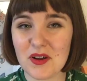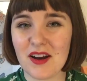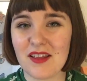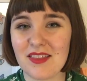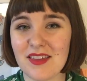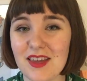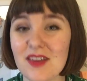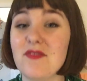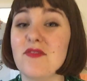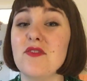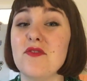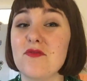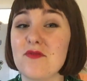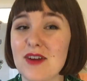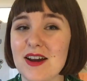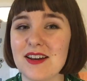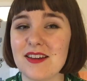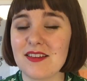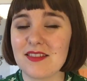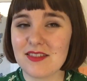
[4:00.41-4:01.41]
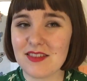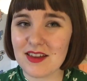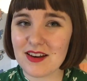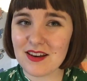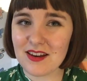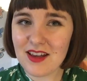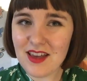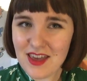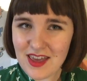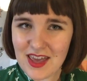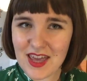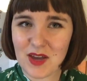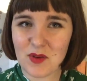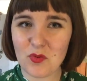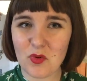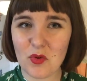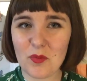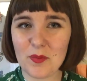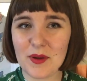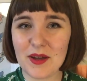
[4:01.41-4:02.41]
but I think if you've read it, then it
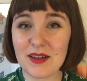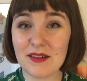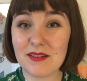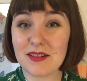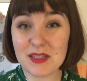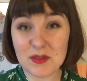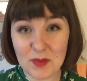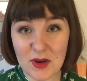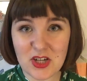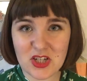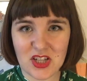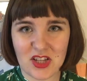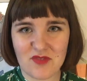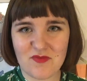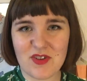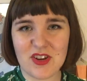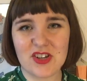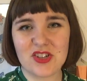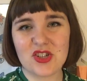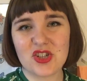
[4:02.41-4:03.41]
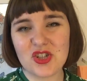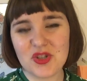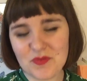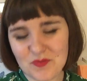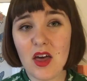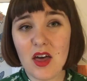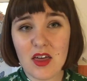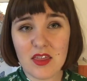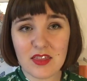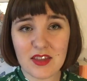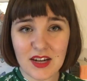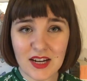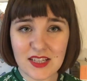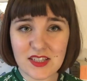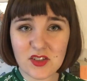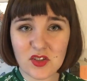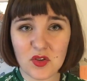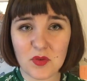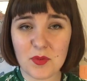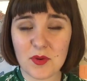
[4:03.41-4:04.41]
will be especially rich. The
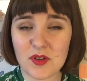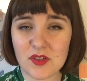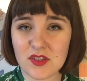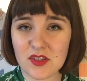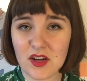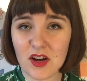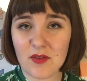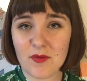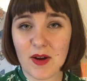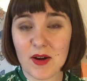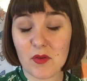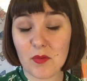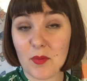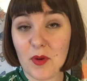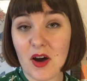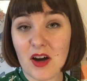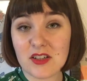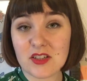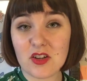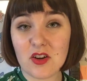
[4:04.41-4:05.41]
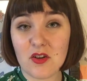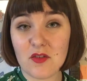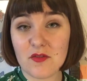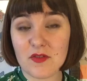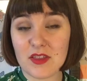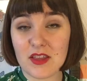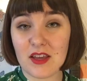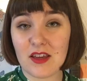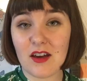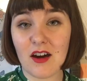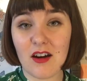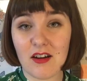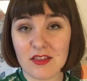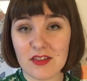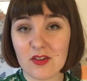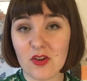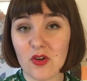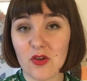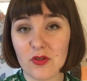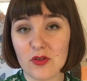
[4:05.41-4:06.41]
next two books that I read are part of the
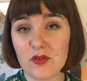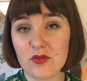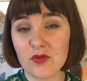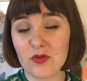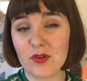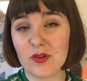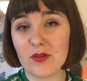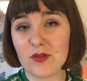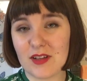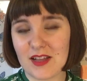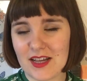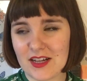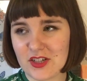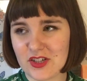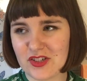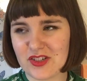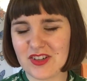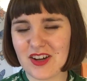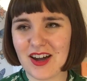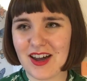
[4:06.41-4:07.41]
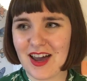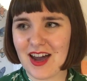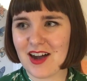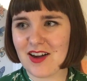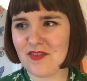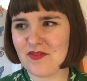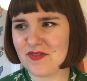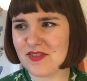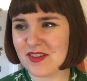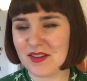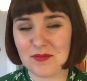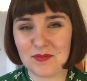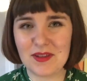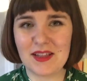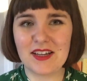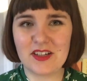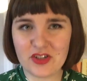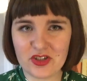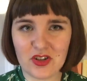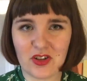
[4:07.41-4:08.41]
Arthur Conan Doyle collection. I have The
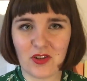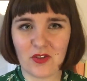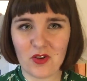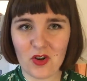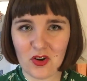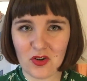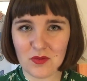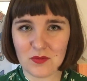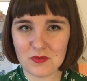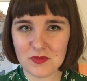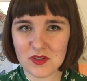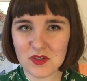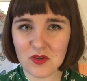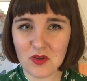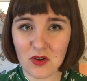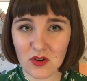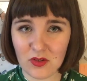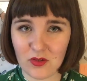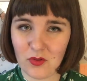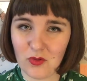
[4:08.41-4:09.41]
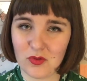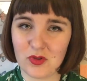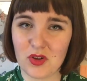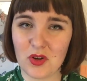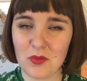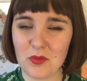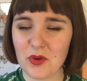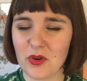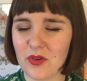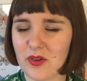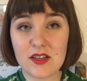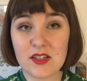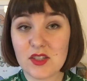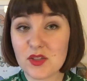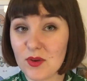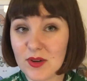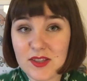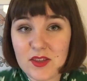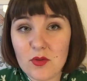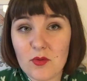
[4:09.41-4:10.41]
Complete Sherlock Holmes on audiobook.
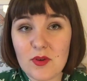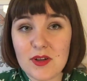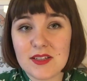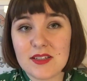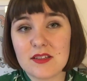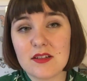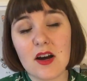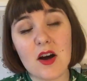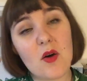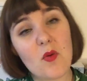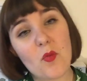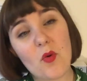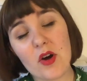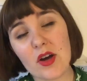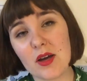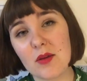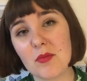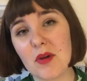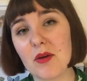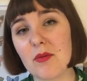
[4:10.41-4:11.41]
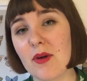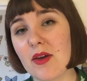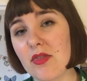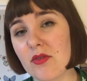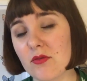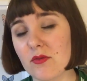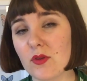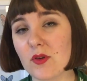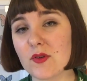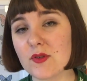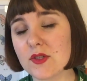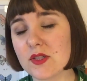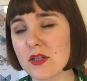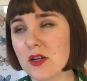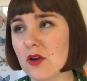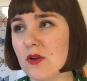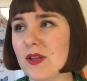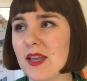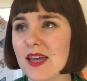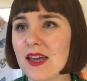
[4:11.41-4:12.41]
So I thought I'd start working my way through those
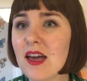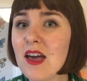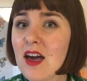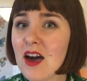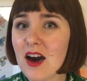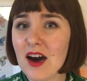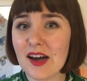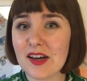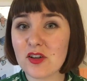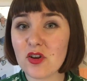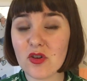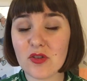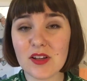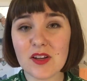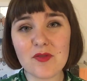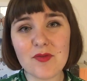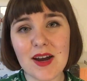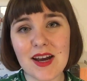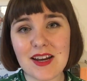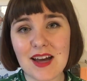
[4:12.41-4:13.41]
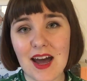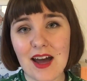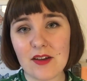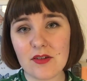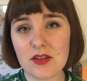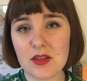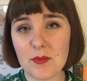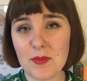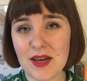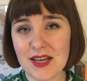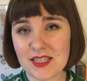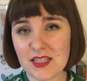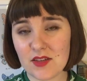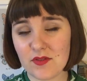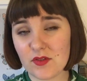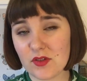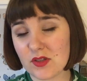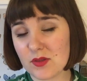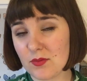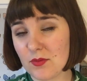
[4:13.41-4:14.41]
slowly. I had only read Hound of the
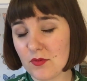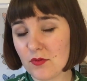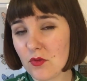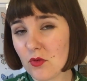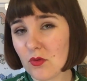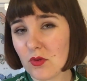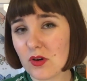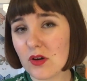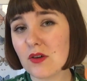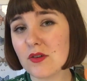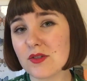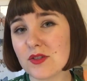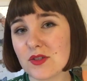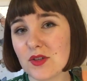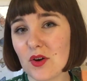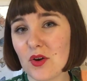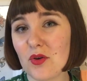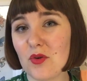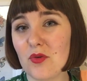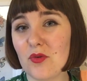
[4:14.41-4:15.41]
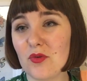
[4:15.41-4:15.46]
Baskervilles before, so